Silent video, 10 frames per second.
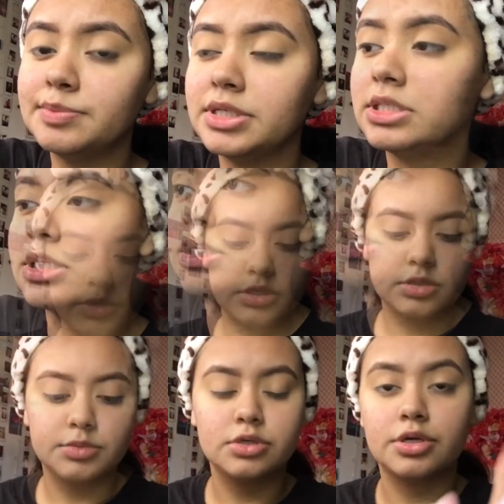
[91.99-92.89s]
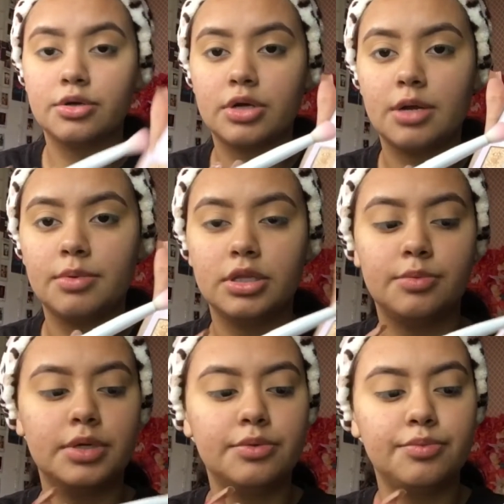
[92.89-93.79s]
Basically, I'm just gonna grab a little
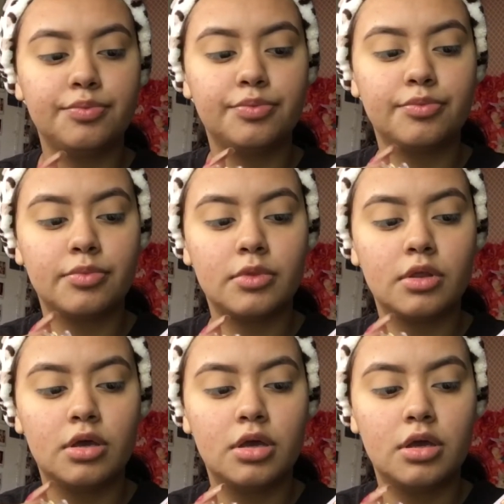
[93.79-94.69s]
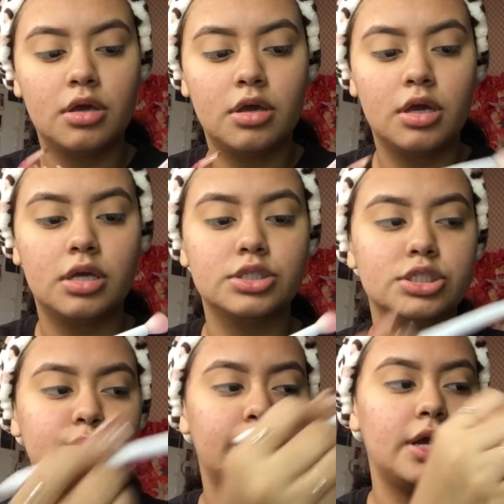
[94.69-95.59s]
bit and
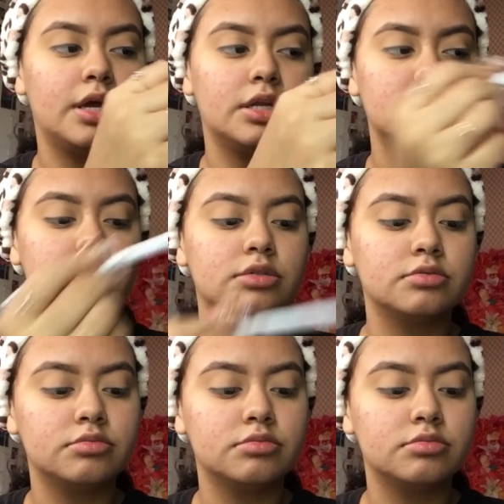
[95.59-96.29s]
just pat it down,